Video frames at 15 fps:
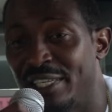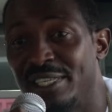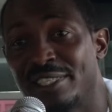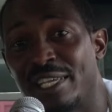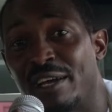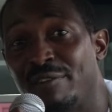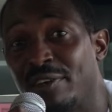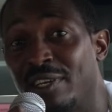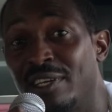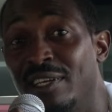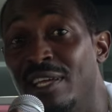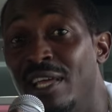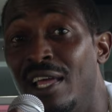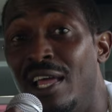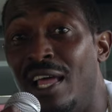East Africa,
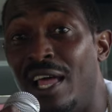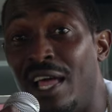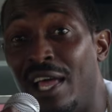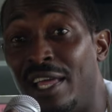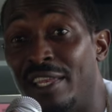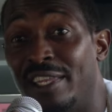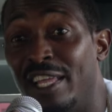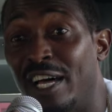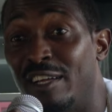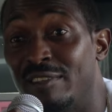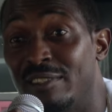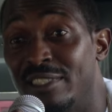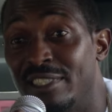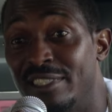and uh,